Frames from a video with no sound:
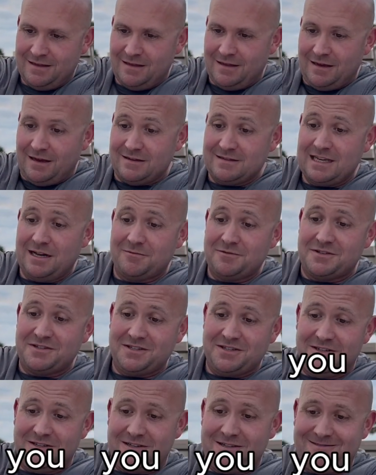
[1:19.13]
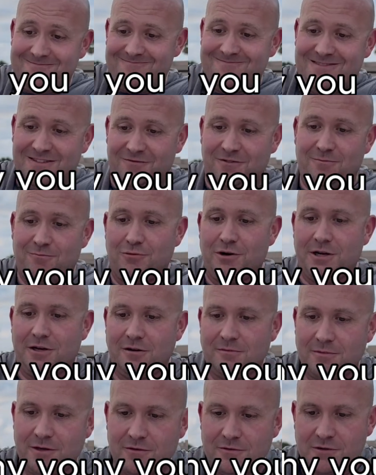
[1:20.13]
Because that would suck. If you break
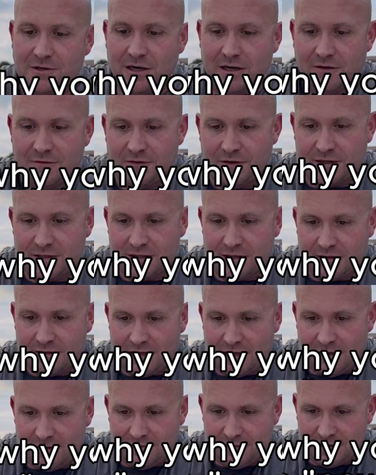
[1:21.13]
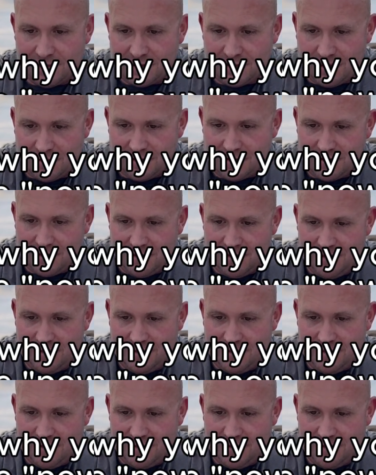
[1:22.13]
your boat trying to fix it, that always sucks.